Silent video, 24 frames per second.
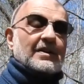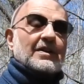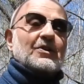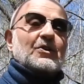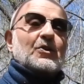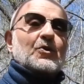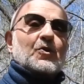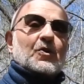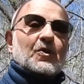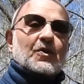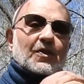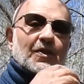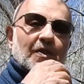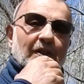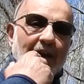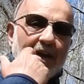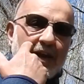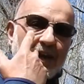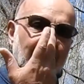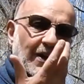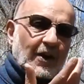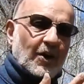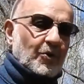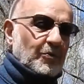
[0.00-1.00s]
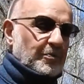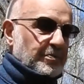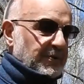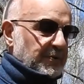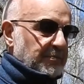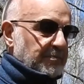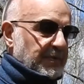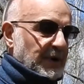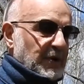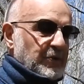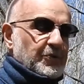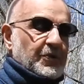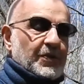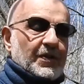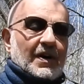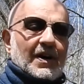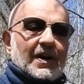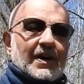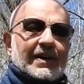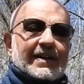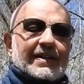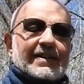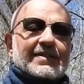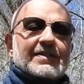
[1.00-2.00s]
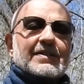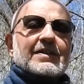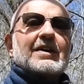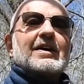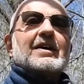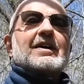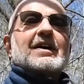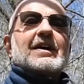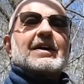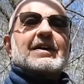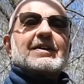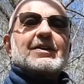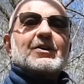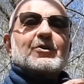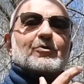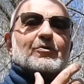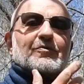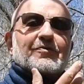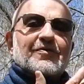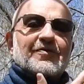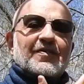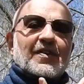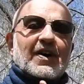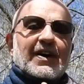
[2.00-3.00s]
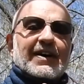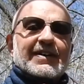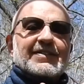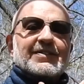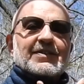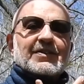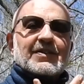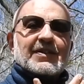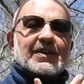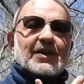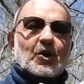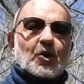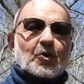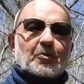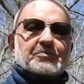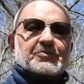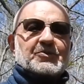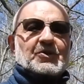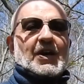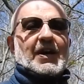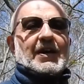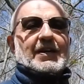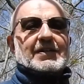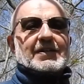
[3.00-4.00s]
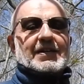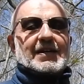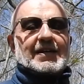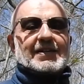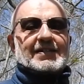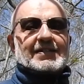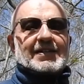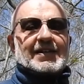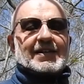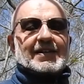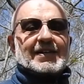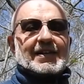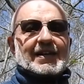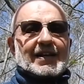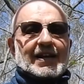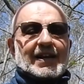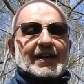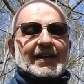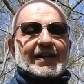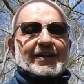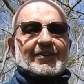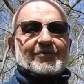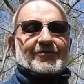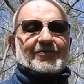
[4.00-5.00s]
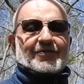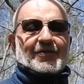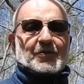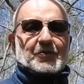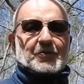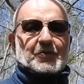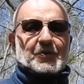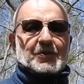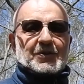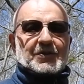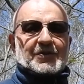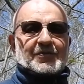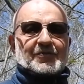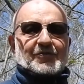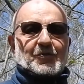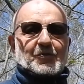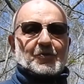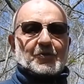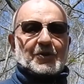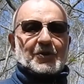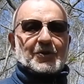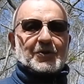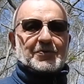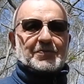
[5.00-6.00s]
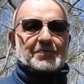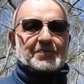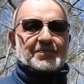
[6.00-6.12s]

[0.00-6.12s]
you can then open both eyes and you'll find that the object is in clear focus for you.